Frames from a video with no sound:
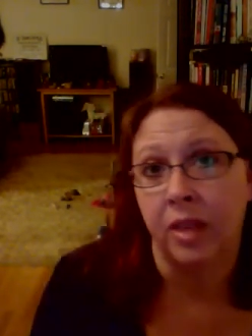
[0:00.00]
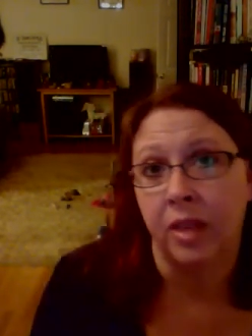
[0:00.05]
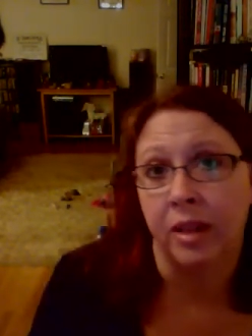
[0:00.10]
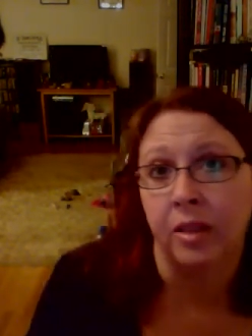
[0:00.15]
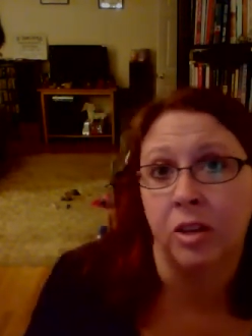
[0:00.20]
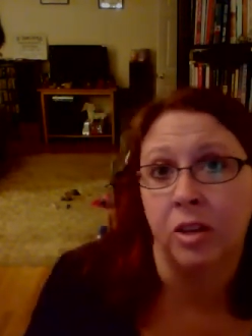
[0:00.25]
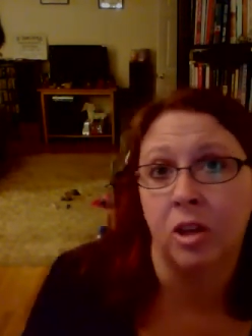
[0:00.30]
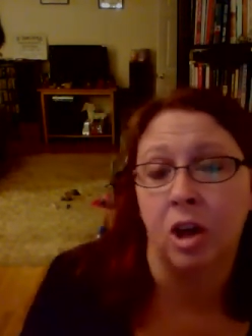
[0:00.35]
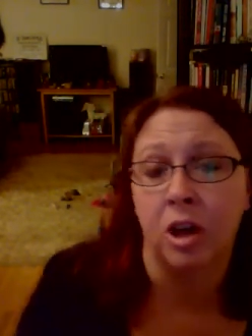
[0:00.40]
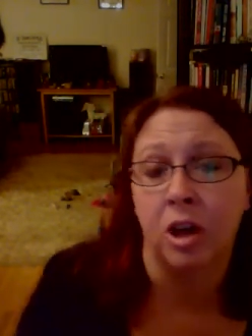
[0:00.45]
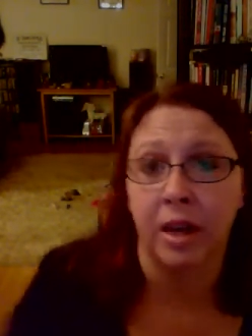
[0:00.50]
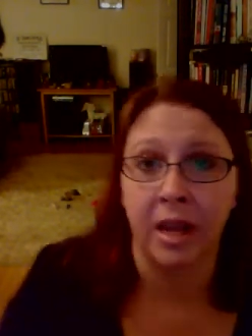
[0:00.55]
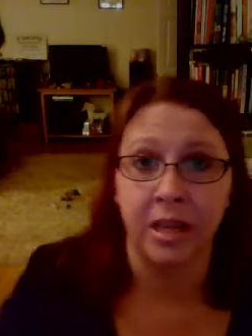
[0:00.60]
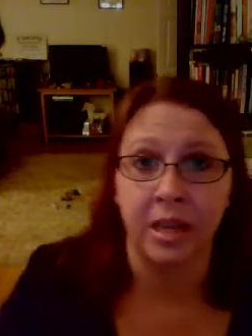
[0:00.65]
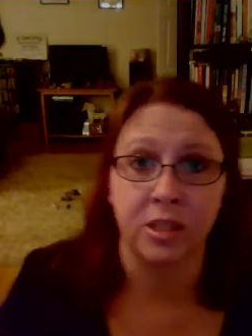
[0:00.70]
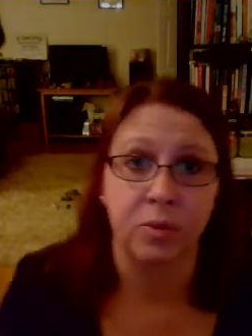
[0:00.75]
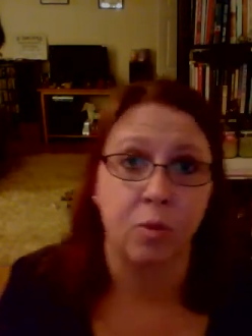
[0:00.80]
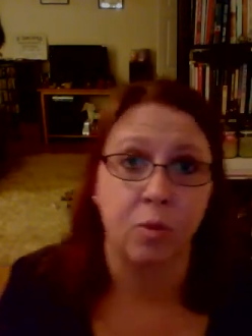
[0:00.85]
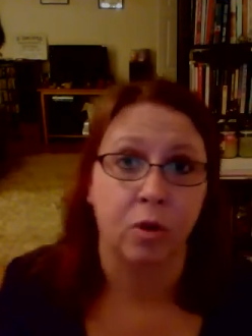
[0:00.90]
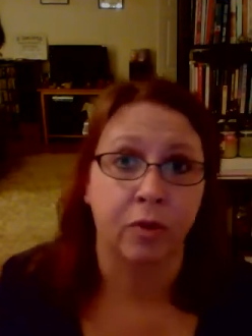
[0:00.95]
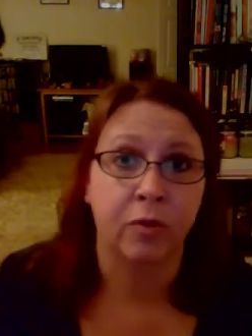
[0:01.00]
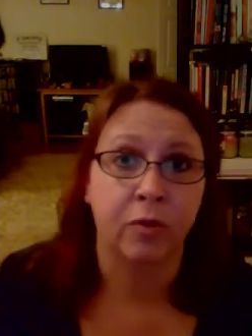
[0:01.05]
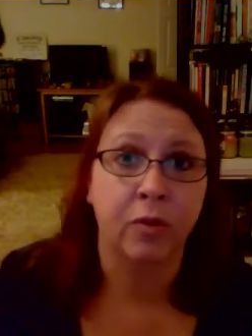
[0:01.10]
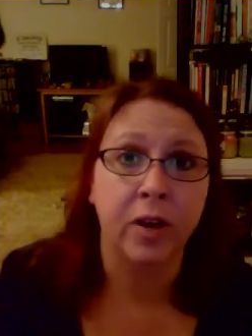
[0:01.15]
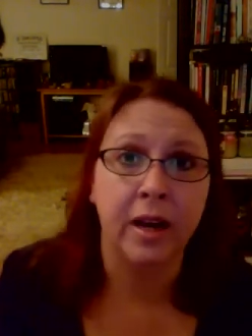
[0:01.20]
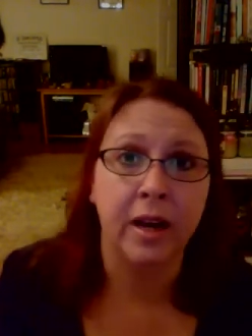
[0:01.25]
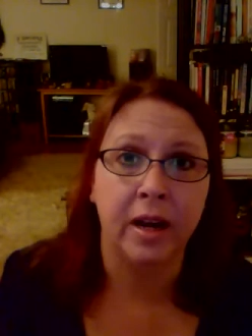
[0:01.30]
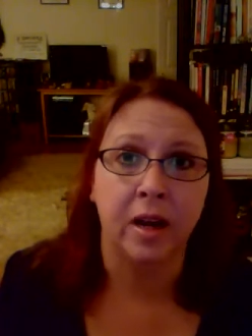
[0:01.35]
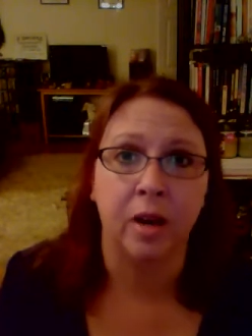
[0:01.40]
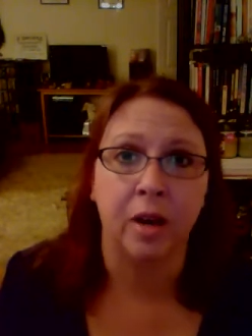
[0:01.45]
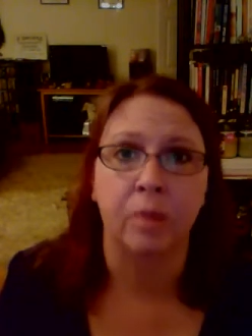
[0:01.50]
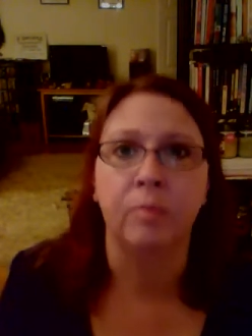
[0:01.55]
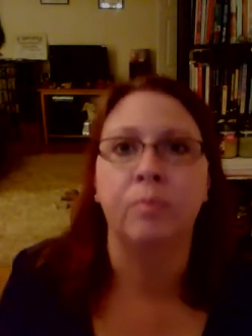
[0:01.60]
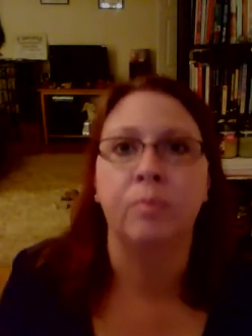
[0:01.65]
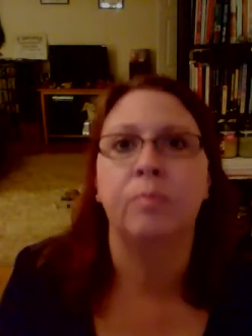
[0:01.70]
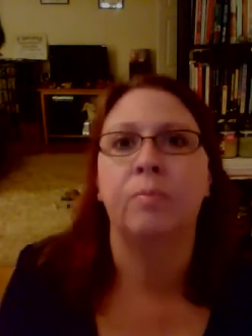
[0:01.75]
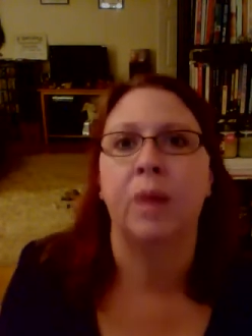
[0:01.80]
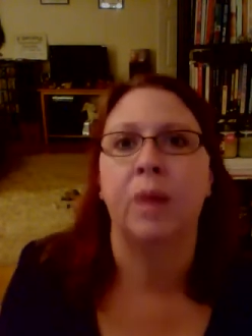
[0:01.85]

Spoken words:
that the dog has more freedom,